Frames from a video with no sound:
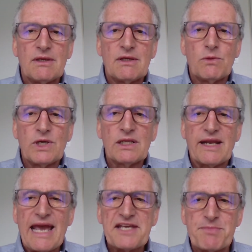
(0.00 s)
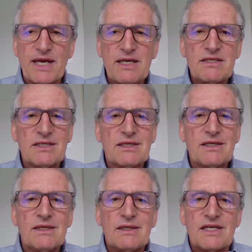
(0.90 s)
Well, it has, mate,
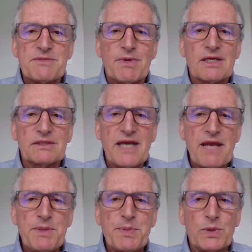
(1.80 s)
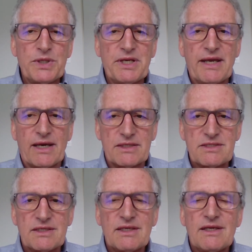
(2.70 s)
as Michael Danby pointed out.
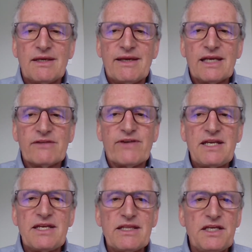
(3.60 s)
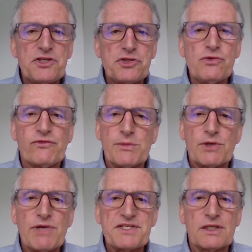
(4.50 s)
Elevating the issue from a
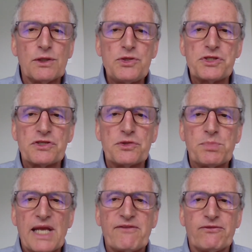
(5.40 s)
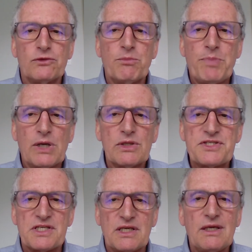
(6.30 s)
resolution to platform
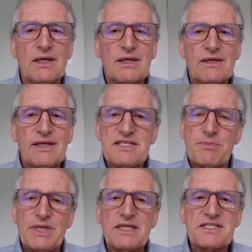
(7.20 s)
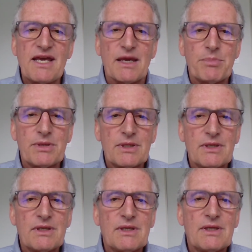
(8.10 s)
policy is a big step.
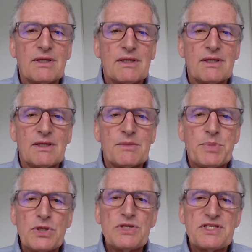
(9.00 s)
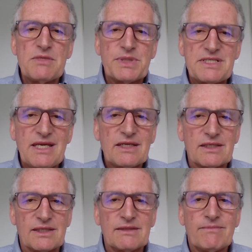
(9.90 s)
Burns in
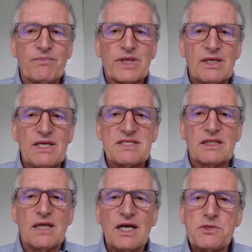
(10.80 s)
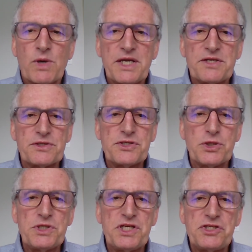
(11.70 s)
particular is a lightweight
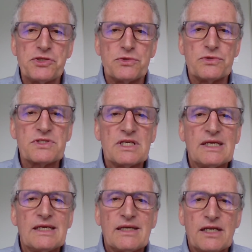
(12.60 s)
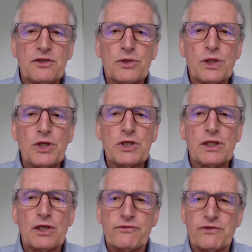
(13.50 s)
Jewish issues and could learn a
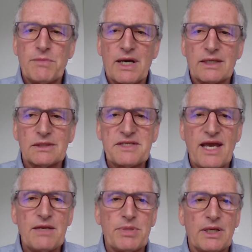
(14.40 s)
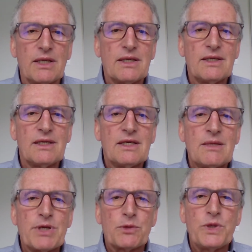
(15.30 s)
lot from Michael Danby,
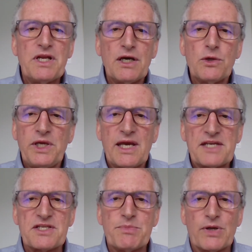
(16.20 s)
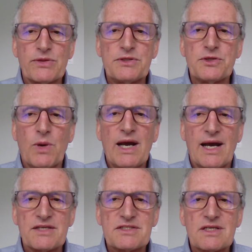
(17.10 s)
but we know he hasn't bothered to
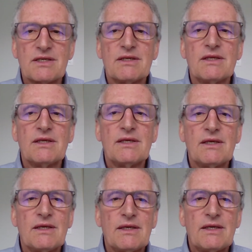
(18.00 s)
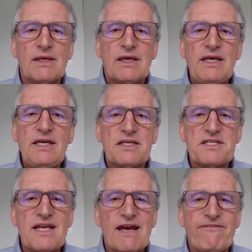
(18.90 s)
ask. He has
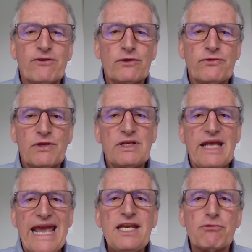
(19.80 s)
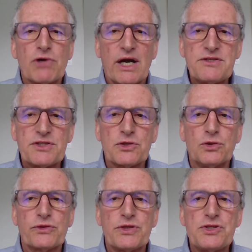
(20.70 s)
now forfeited any right to
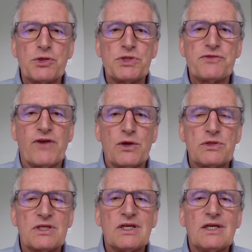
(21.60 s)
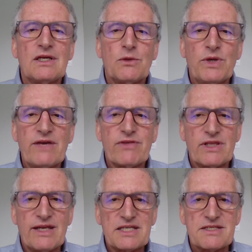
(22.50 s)
court the Jewish vote whenever the
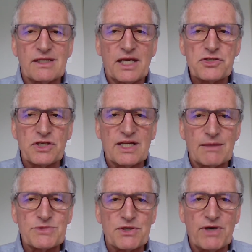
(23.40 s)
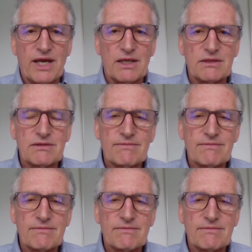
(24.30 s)
next election comes around.